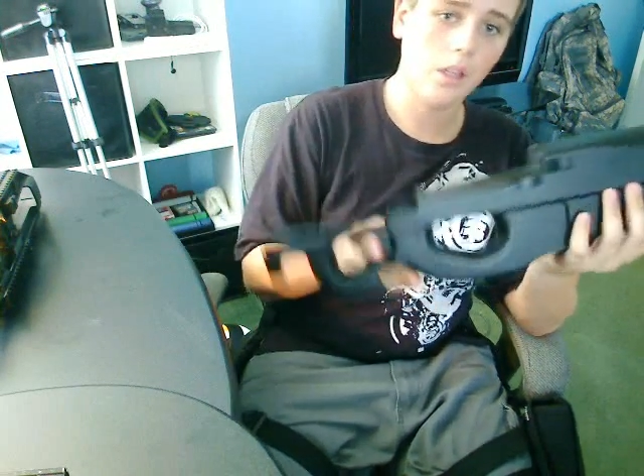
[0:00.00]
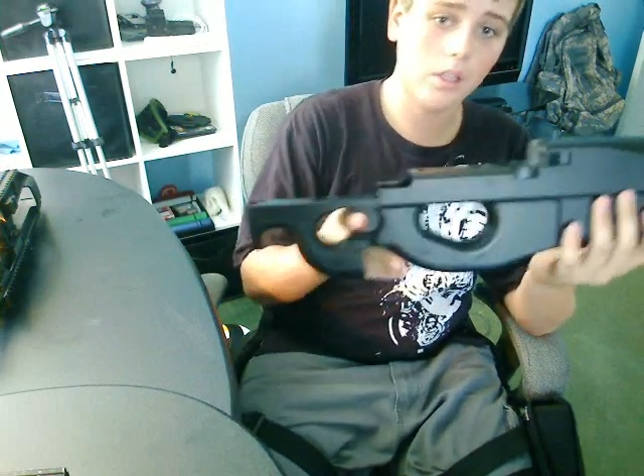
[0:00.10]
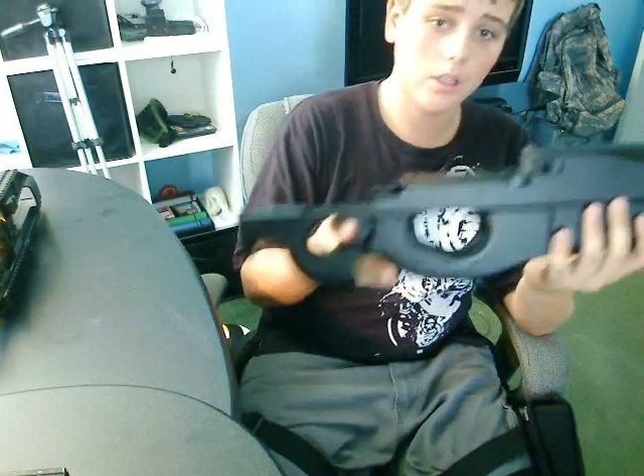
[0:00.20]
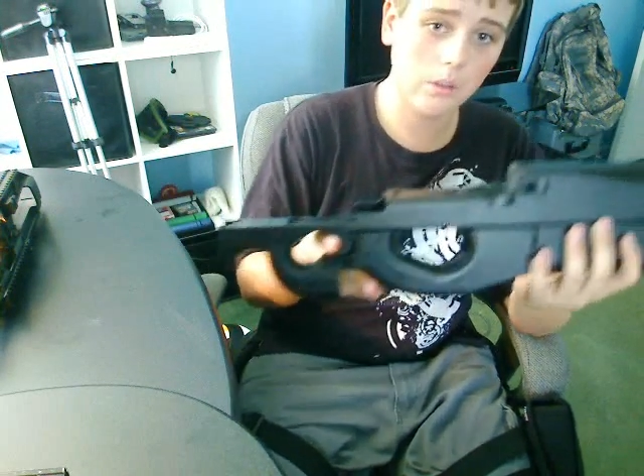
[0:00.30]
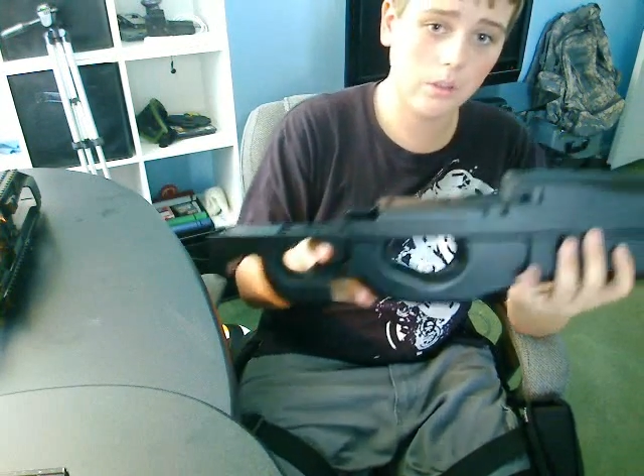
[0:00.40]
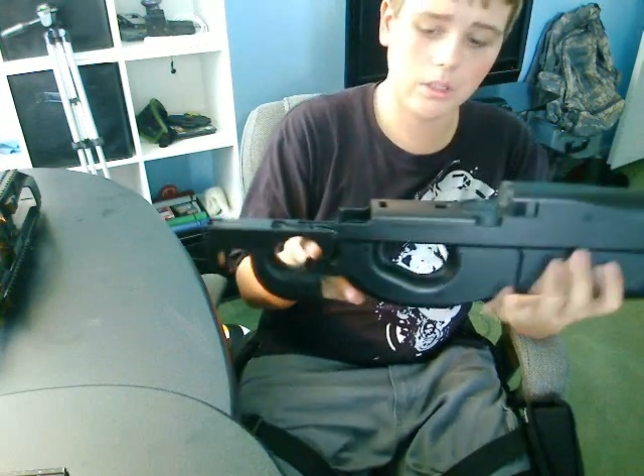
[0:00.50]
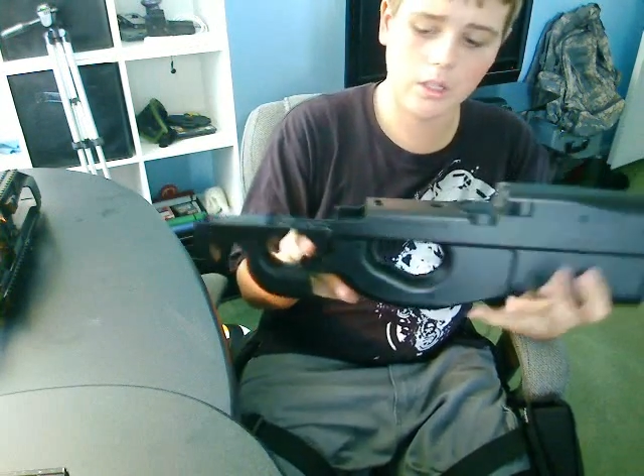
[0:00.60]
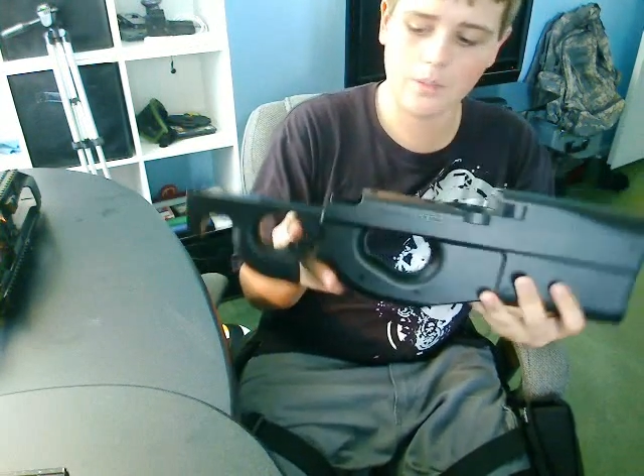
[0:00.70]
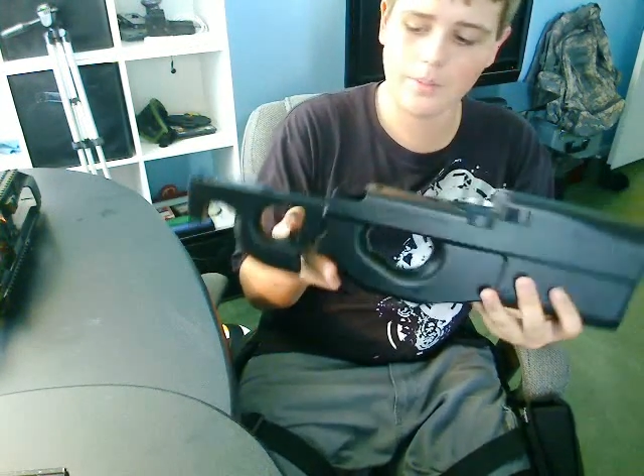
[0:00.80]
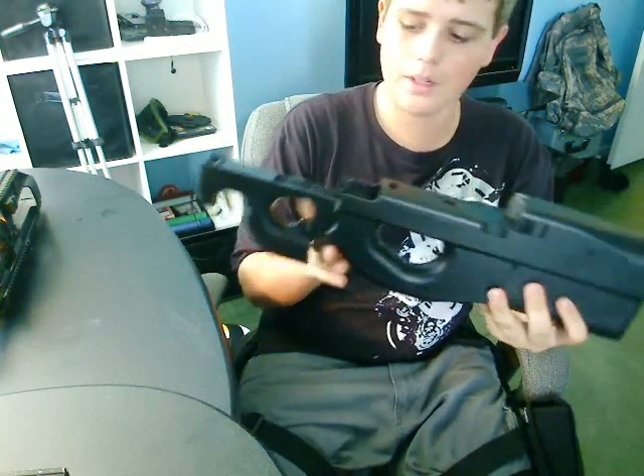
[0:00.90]
including the
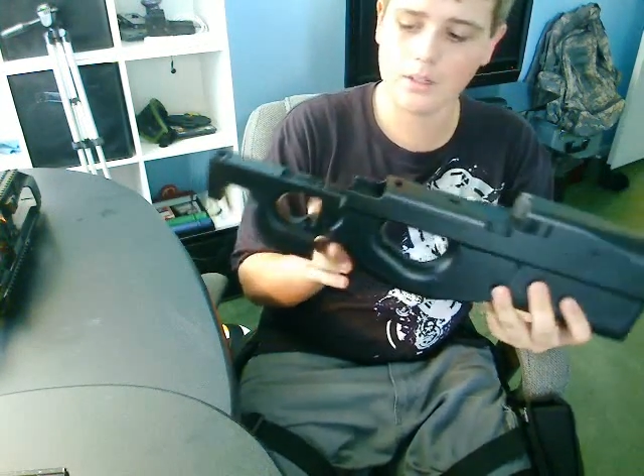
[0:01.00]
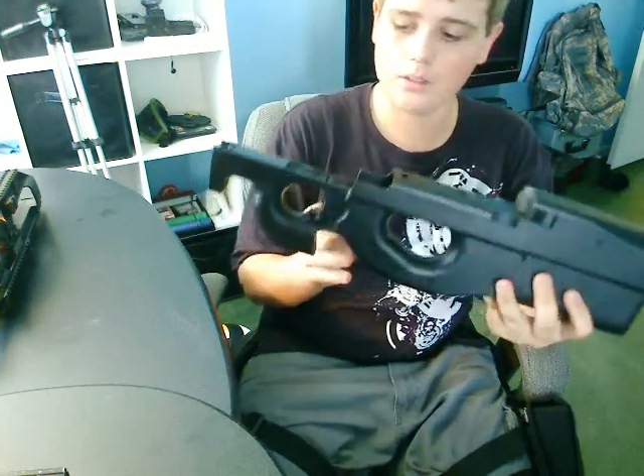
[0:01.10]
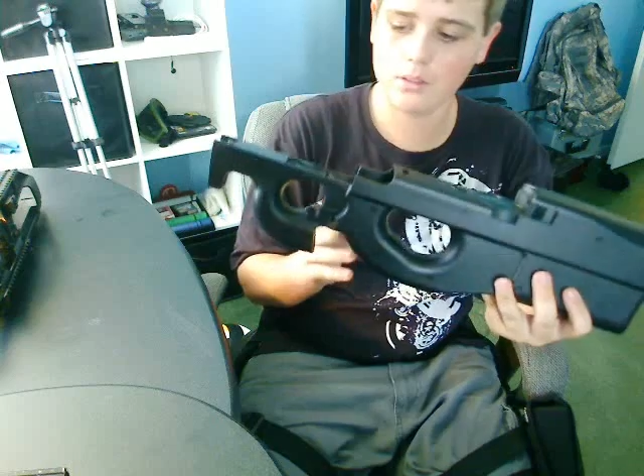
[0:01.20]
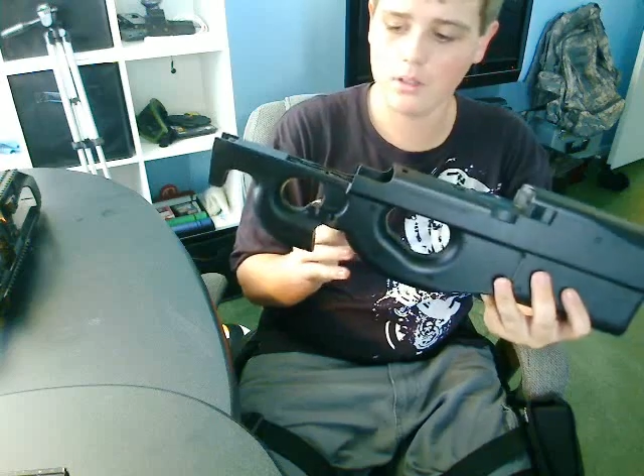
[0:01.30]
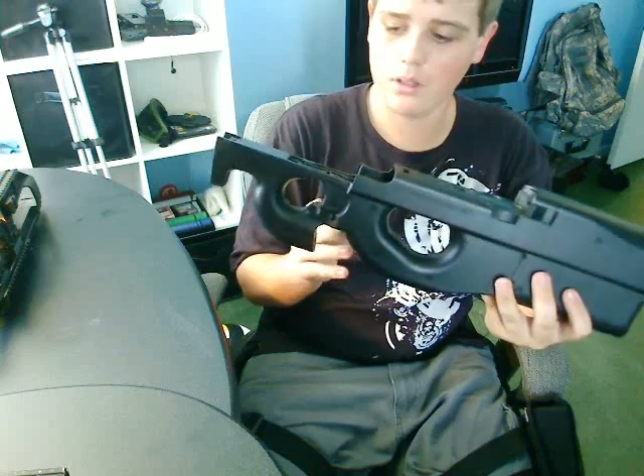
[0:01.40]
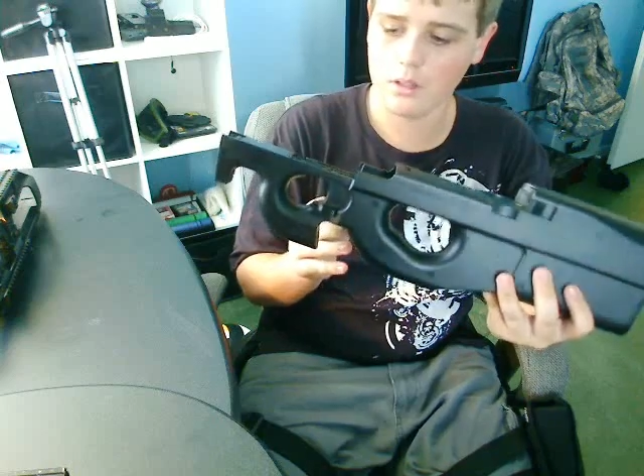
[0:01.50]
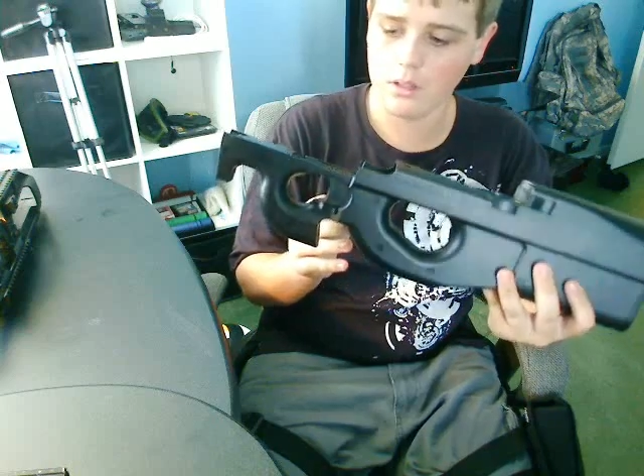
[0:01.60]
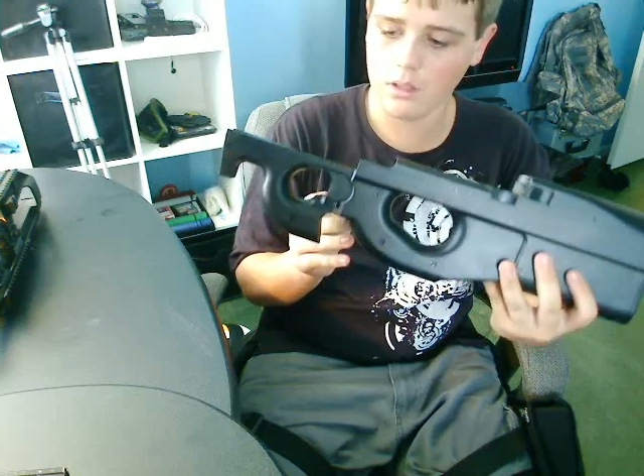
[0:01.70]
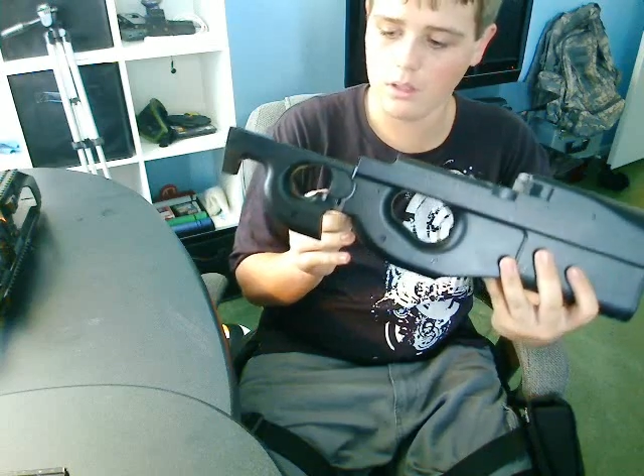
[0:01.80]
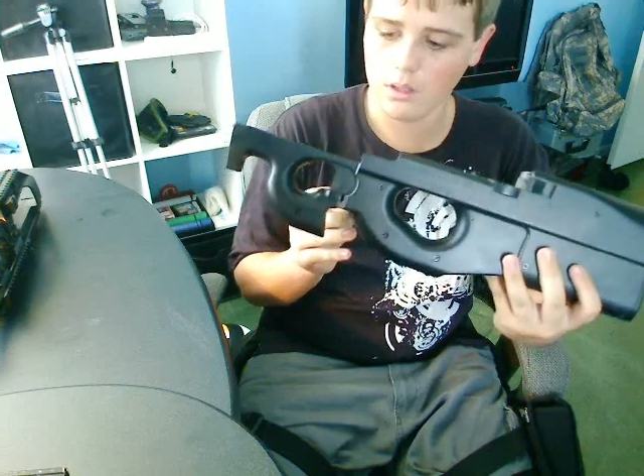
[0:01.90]
gearbox,
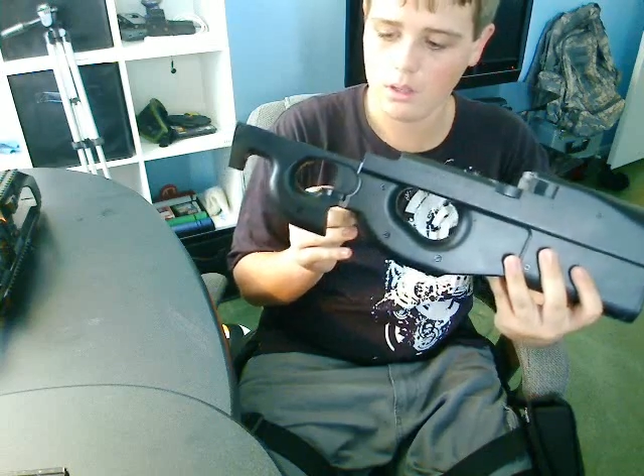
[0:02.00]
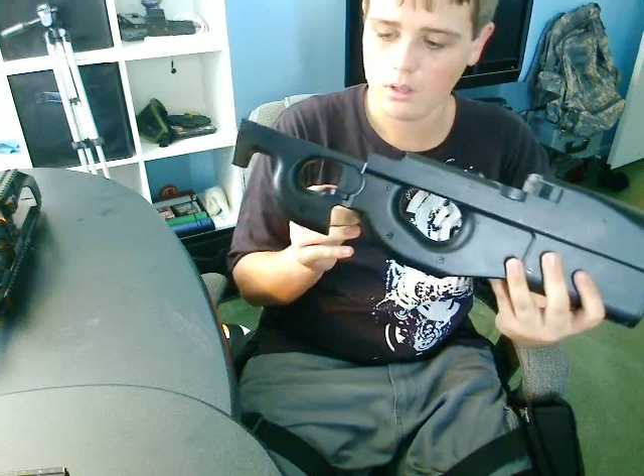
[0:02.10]
the